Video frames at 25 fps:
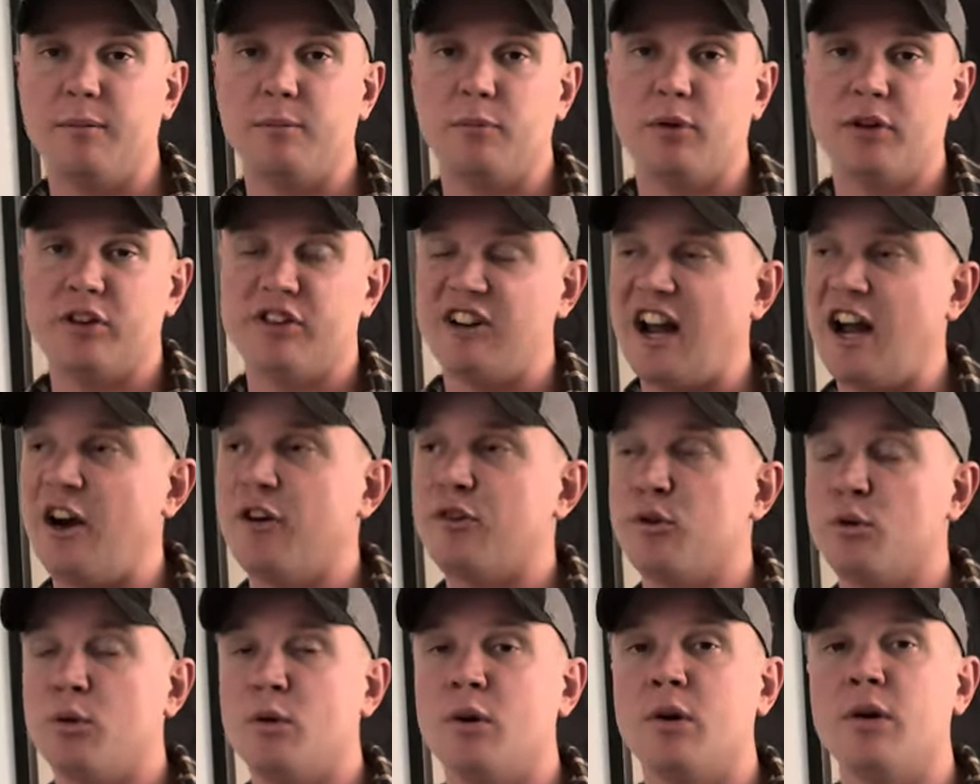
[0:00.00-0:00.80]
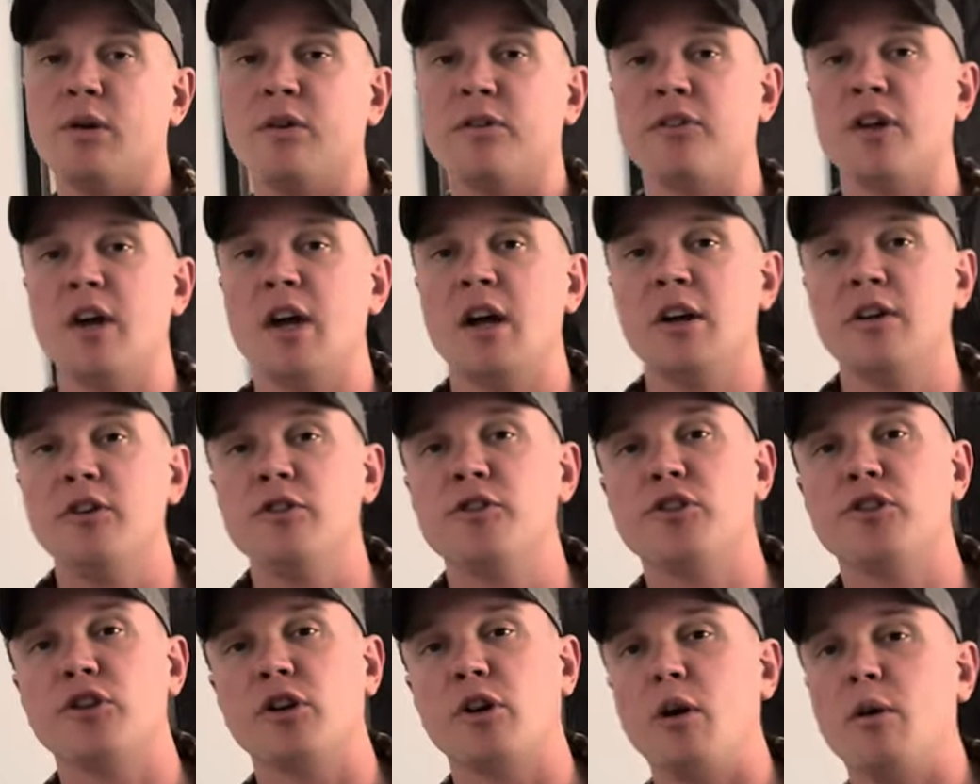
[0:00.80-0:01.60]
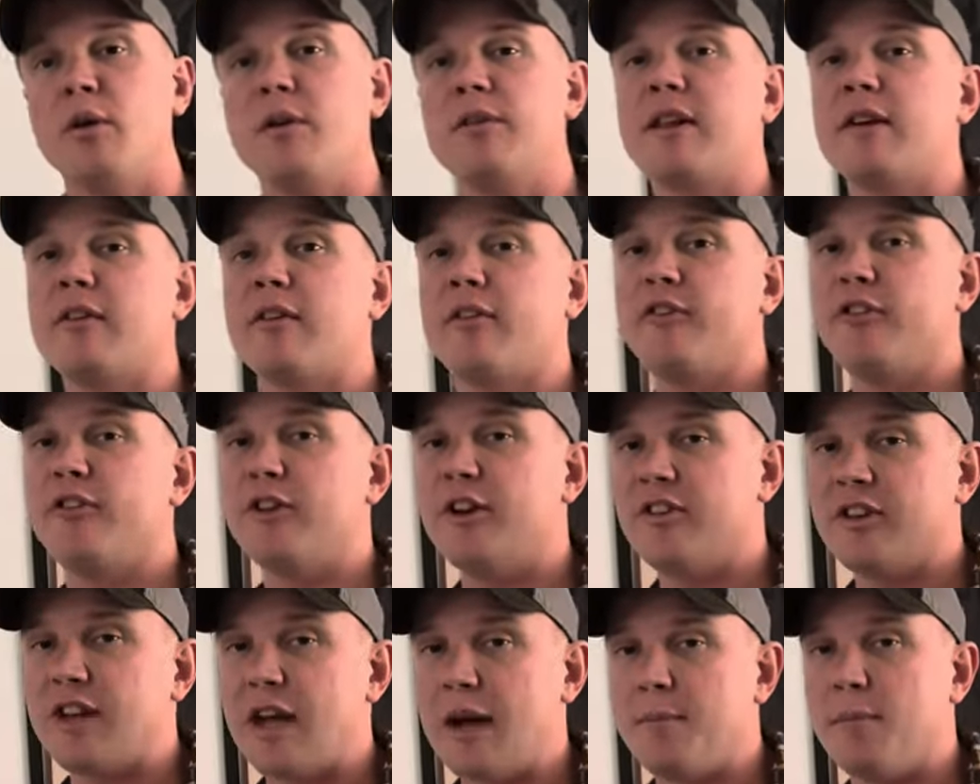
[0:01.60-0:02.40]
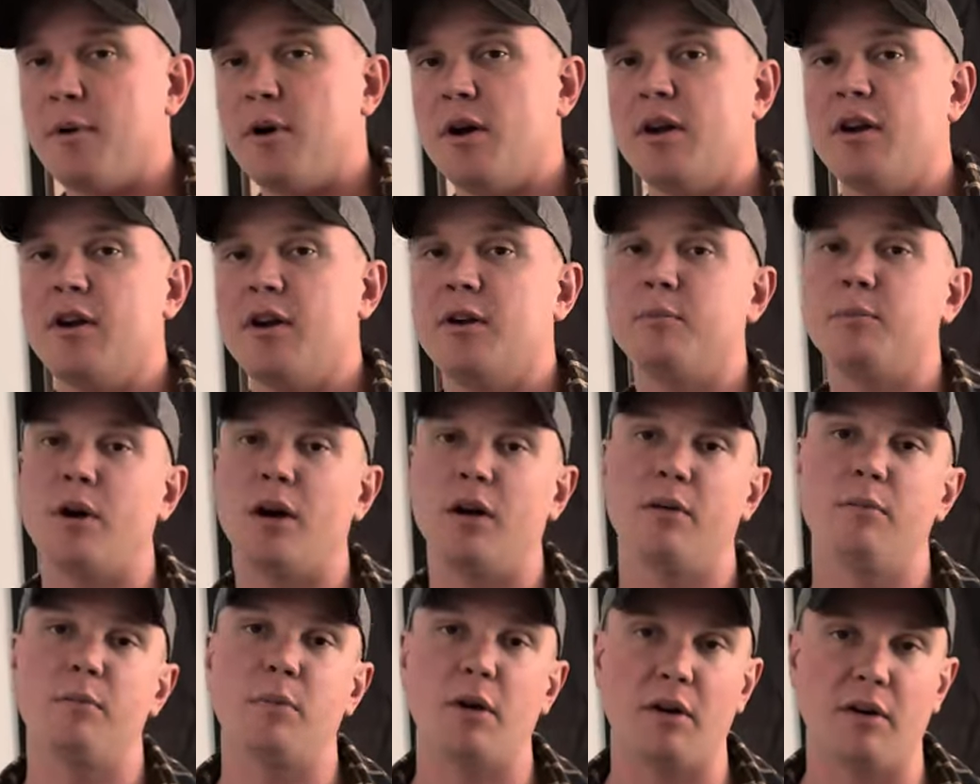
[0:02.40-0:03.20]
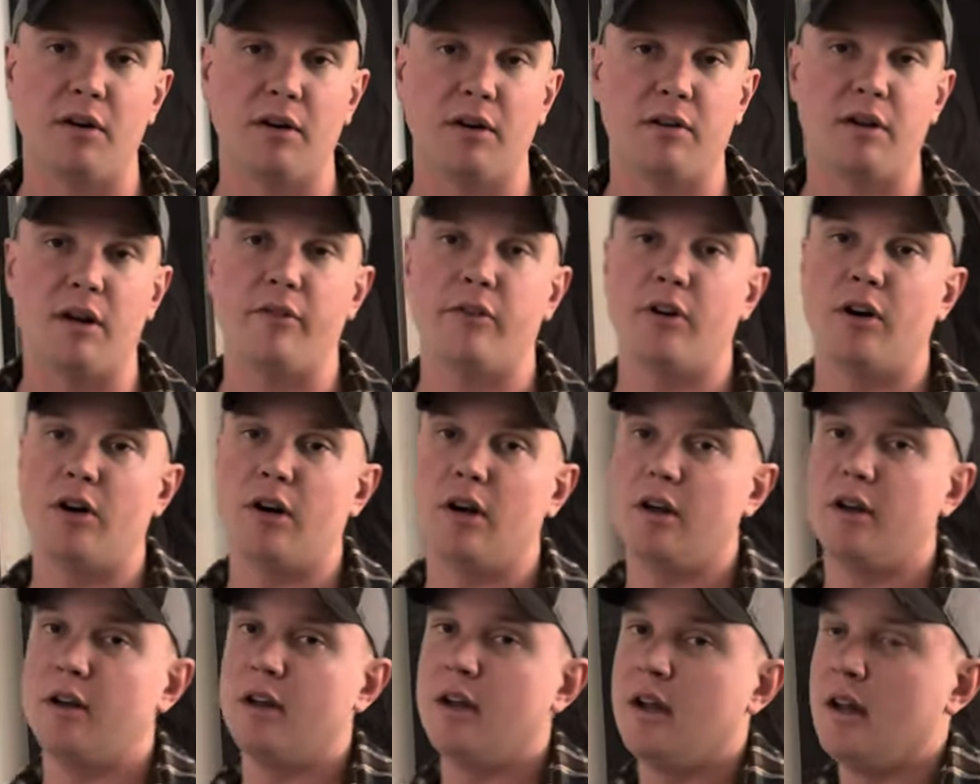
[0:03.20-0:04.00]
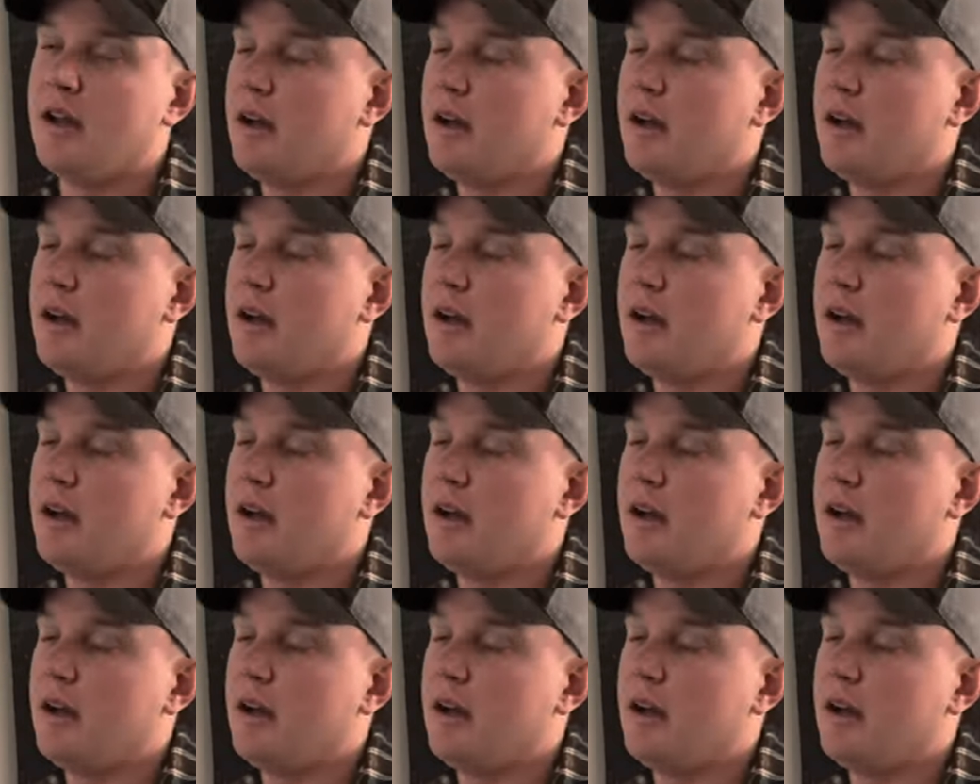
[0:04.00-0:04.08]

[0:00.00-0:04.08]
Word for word: When you're outdoors, you should always have a fleece cap on and a balaclava on.